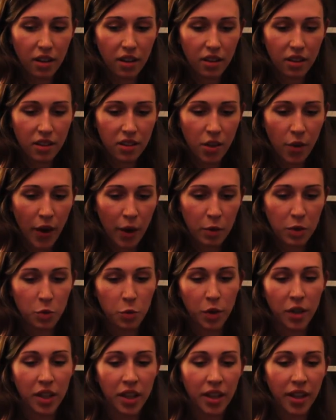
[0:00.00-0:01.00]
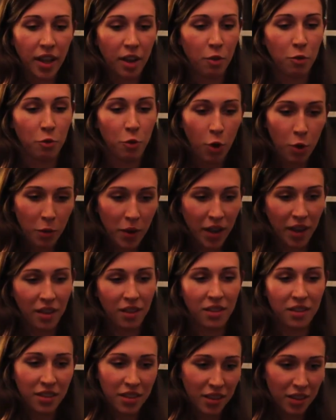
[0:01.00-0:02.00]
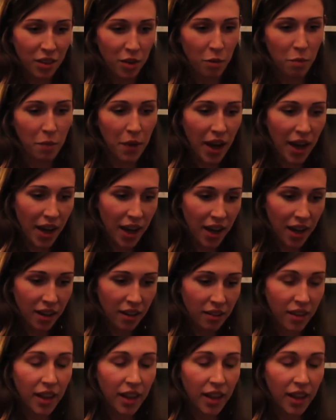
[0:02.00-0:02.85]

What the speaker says: so I was really like forming my,